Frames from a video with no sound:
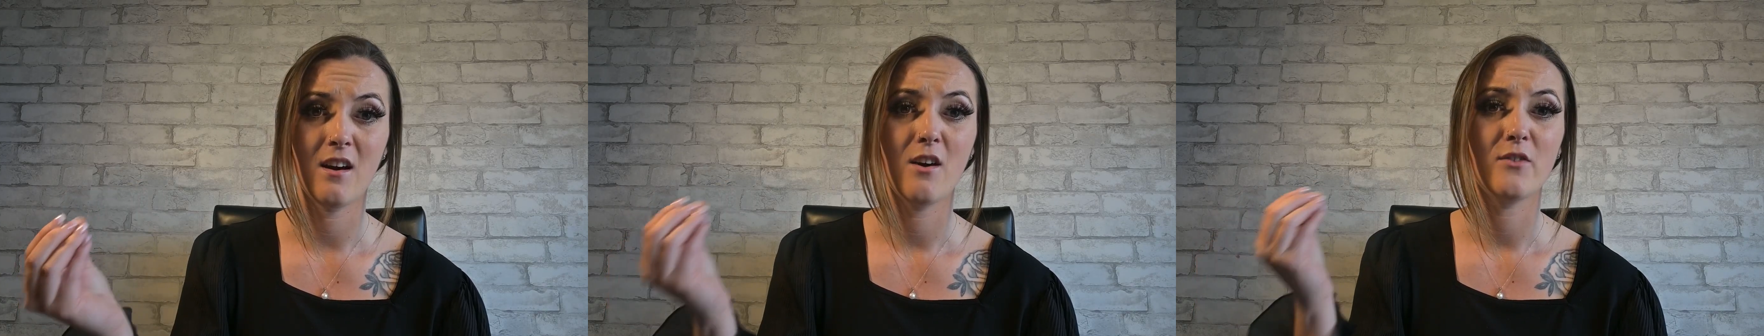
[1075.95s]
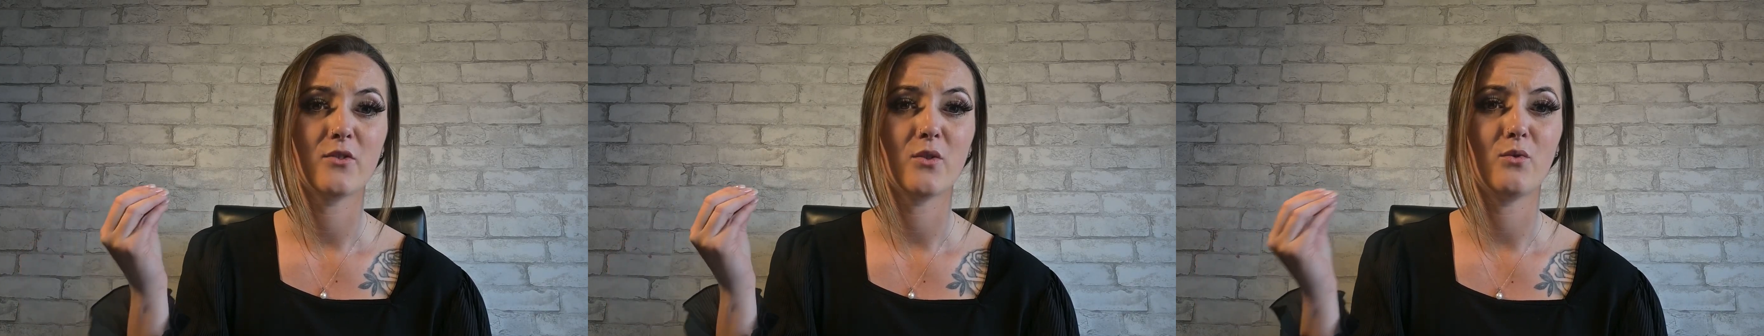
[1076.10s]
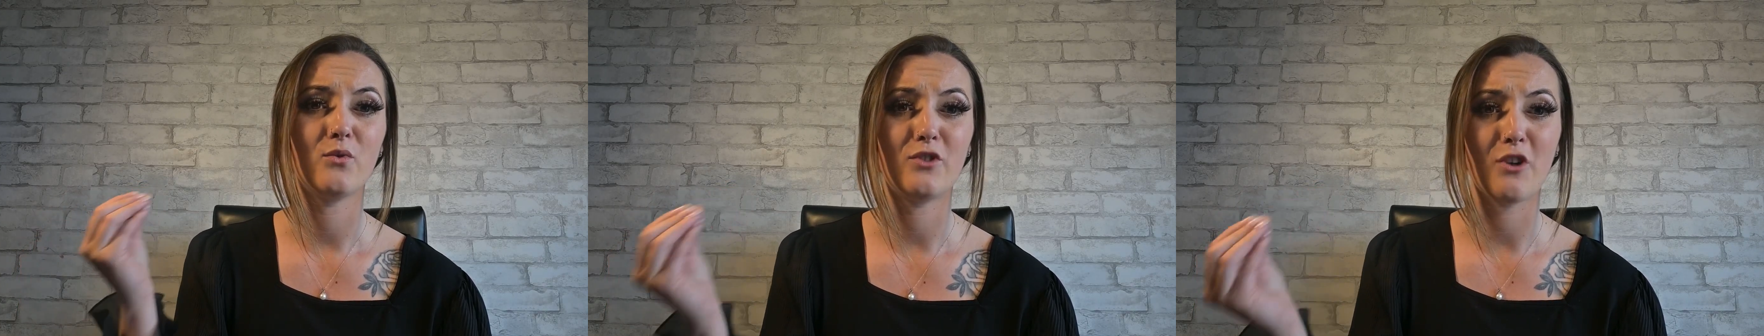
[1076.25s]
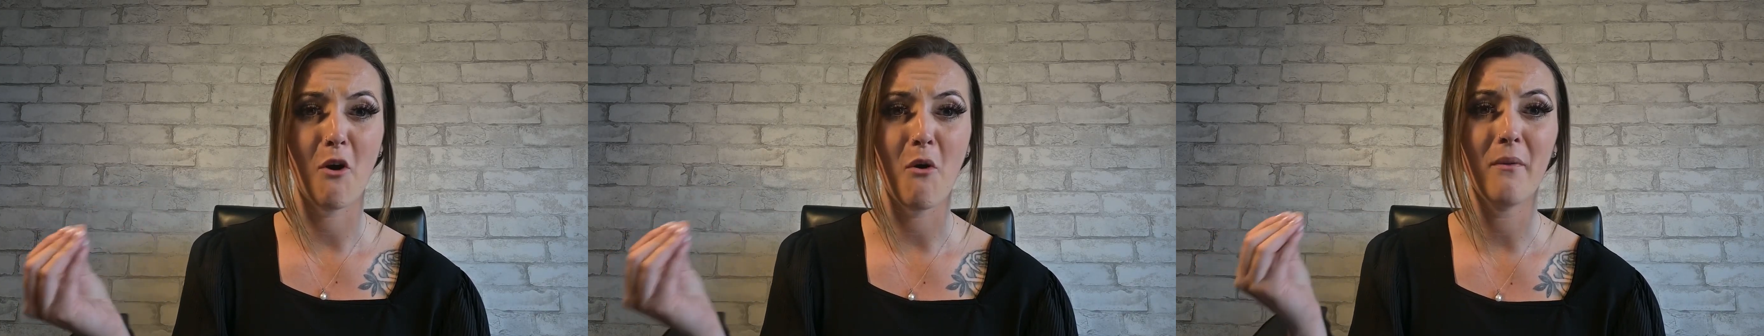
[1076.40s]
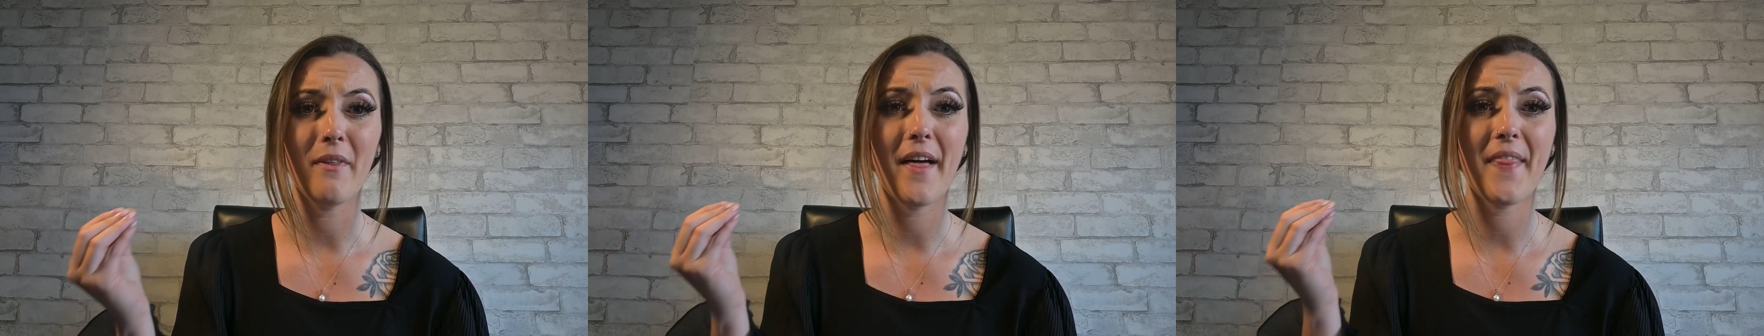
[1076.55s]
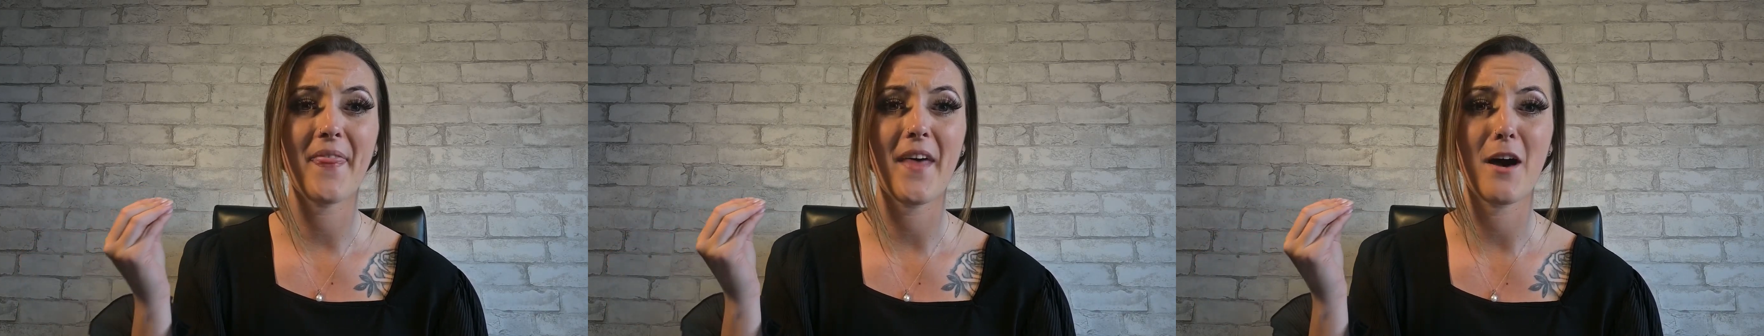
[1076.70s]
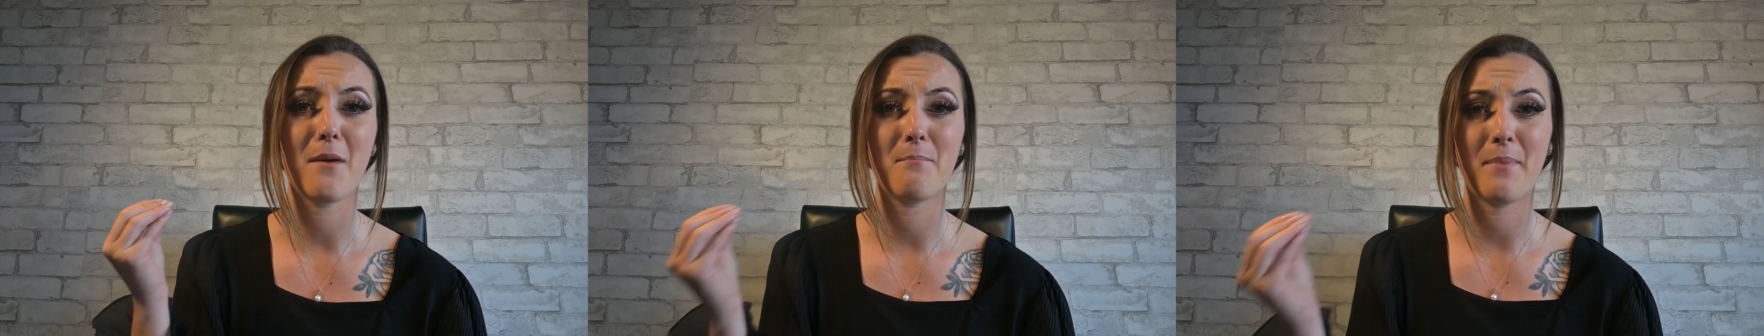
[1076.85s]
So don't
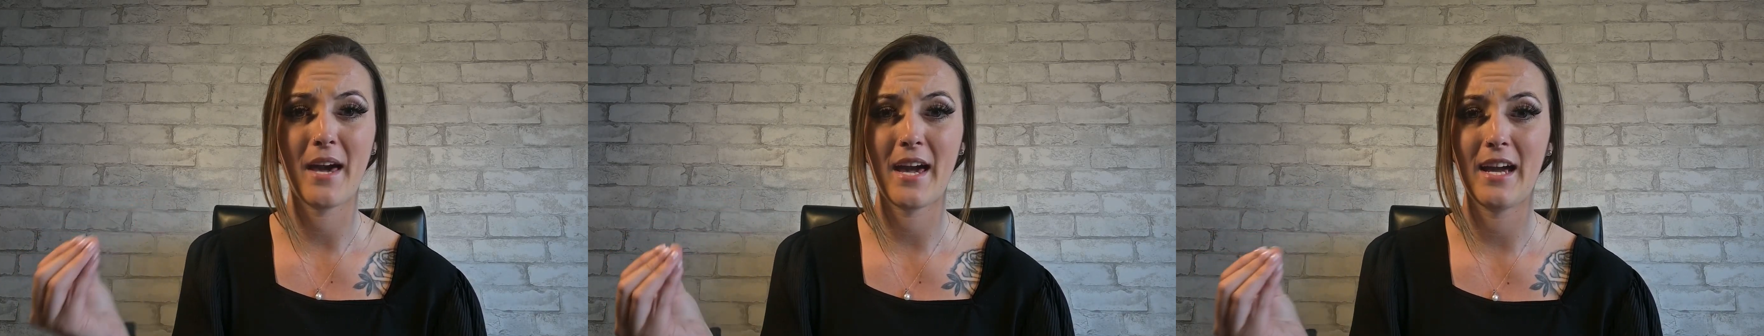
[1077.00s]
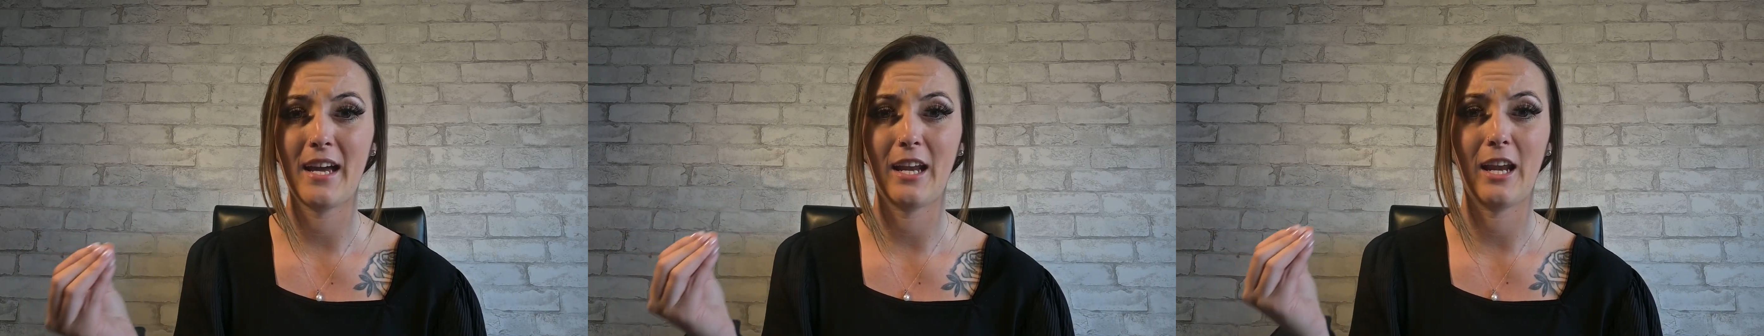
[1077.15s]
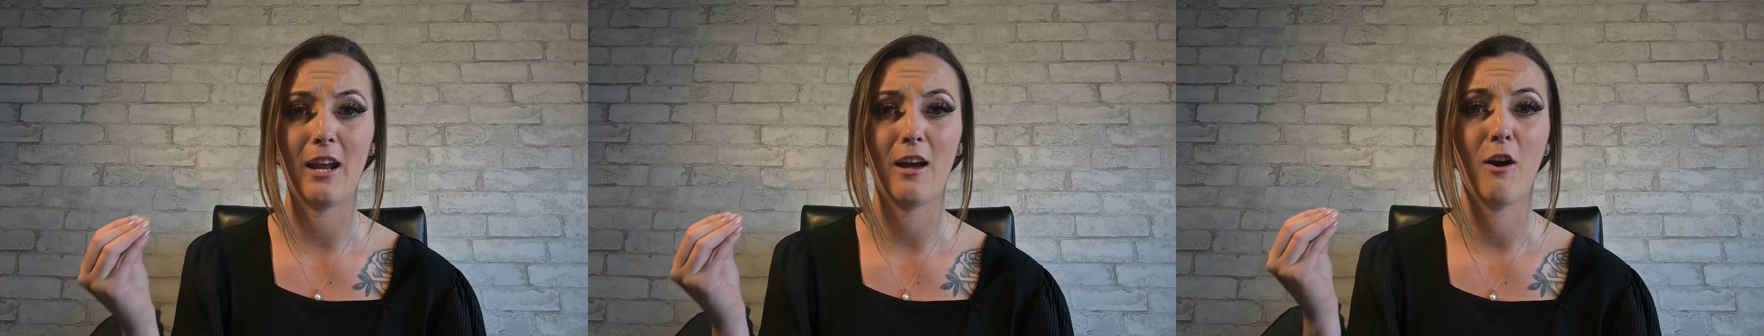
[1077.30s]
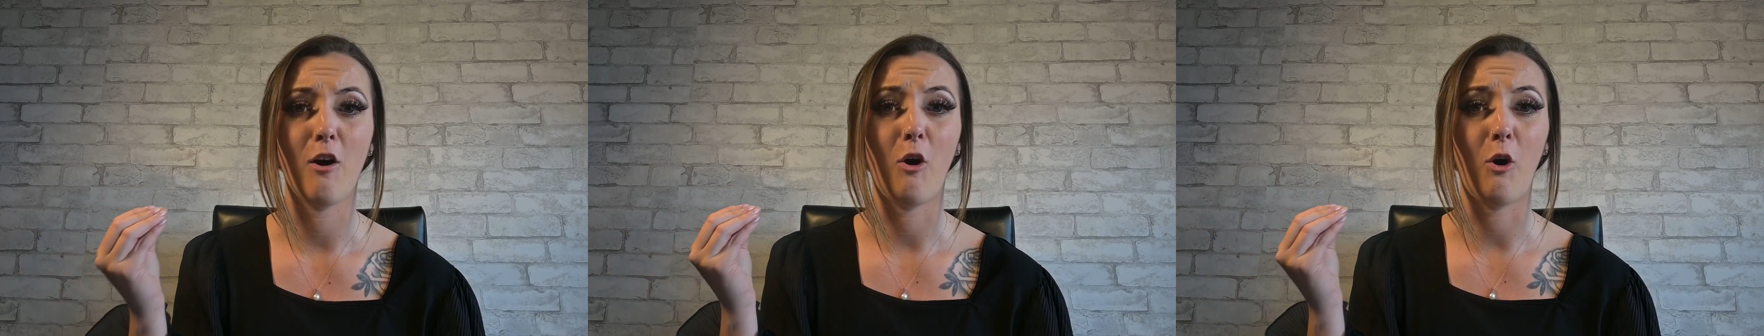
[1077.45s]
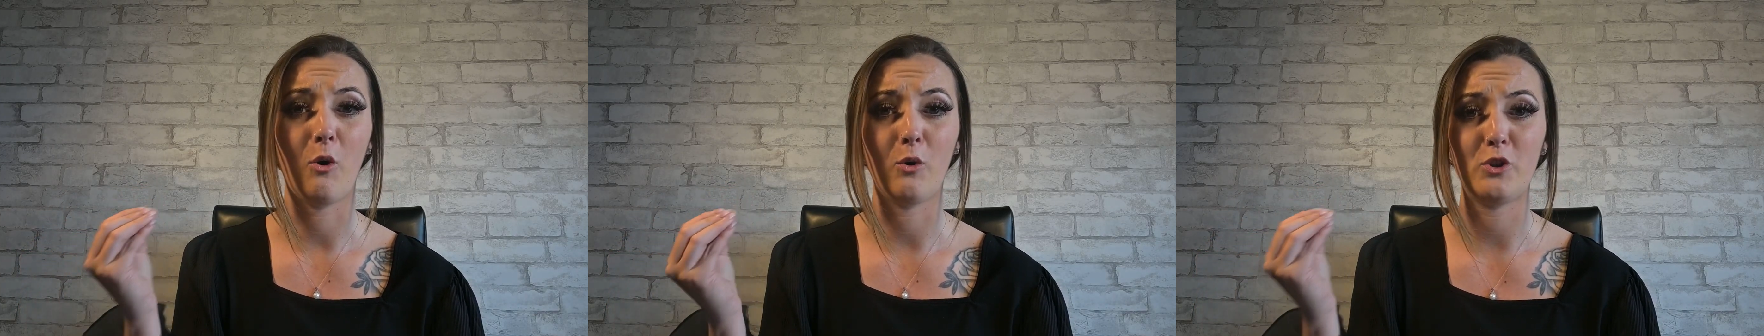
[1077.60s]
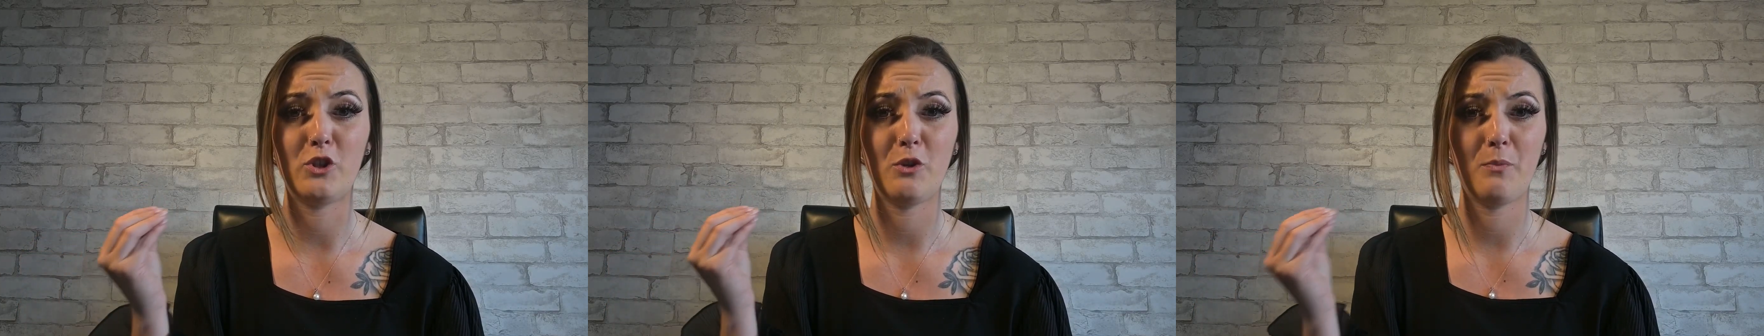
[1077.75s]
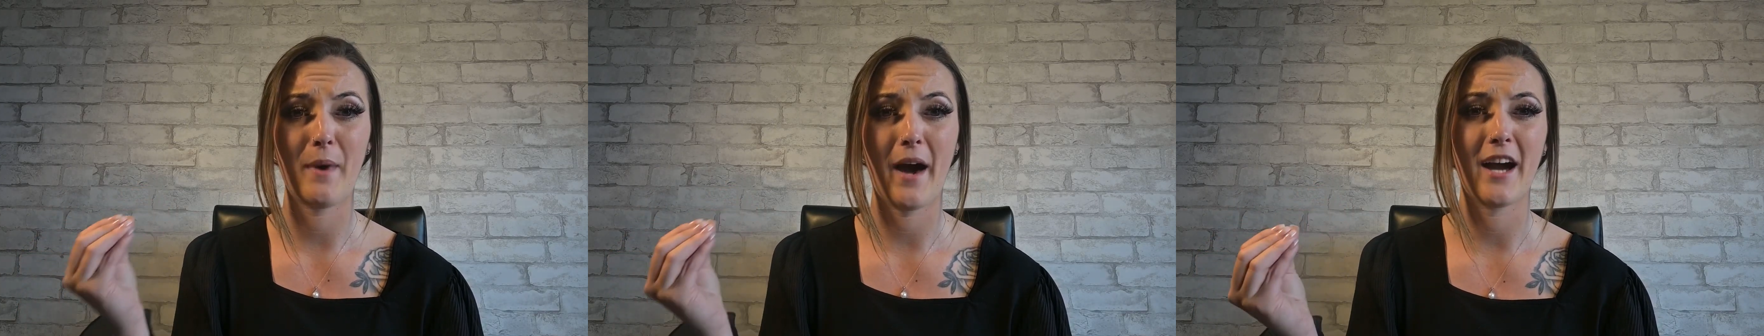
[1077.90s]
let that pain
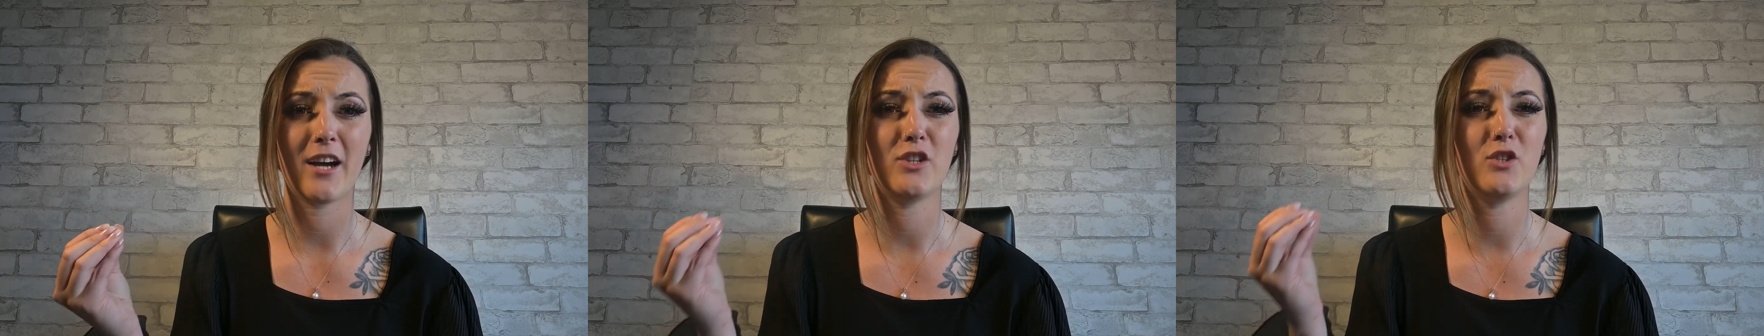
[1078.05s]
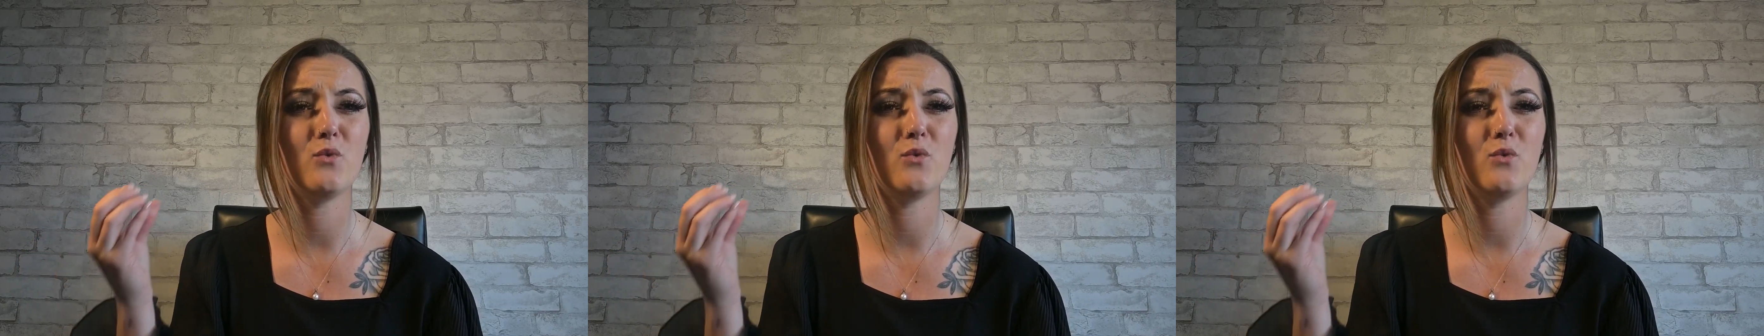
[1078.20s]
hold you back.